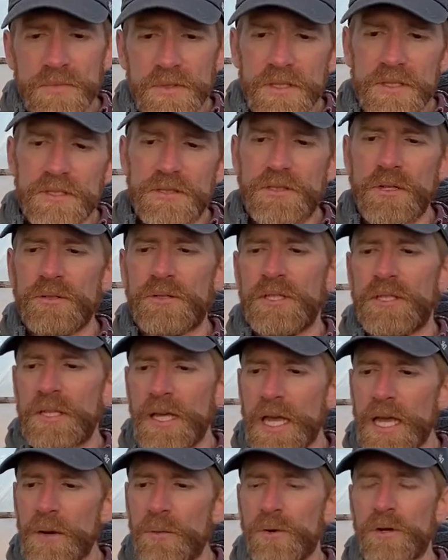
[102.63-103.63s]
So
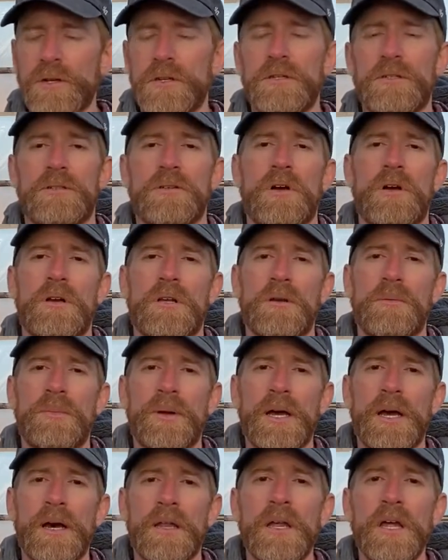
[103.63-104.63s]
today we're going to talk
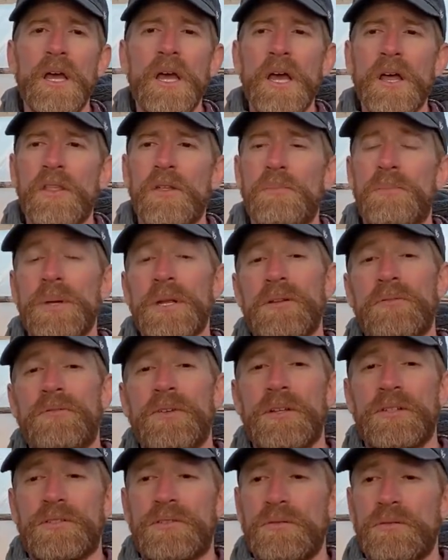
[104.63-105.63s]
about the
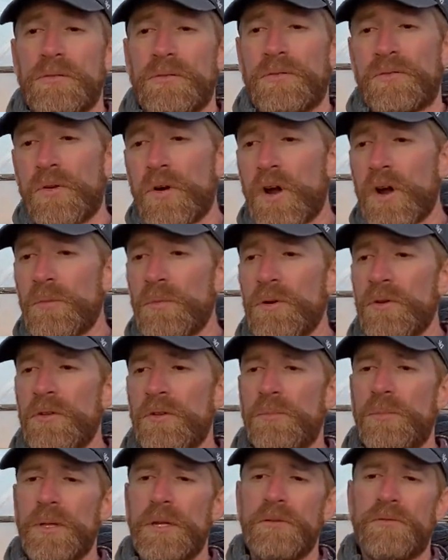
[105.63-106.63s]
benefits to the farmer, the
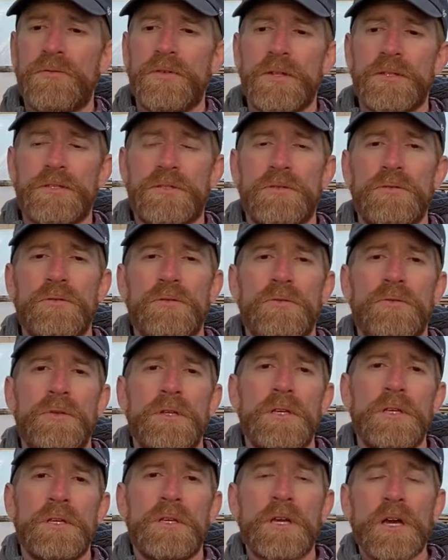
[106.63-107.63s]
benefits to
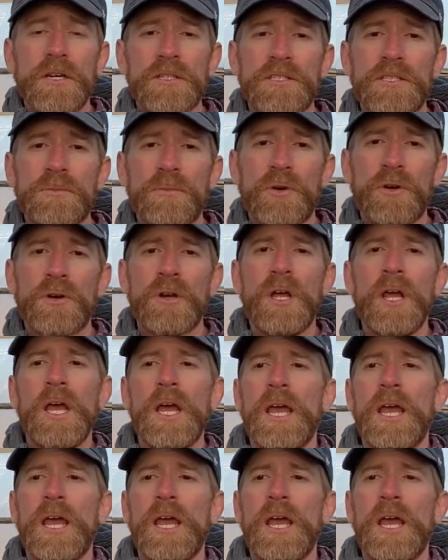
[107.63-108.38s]
the customer,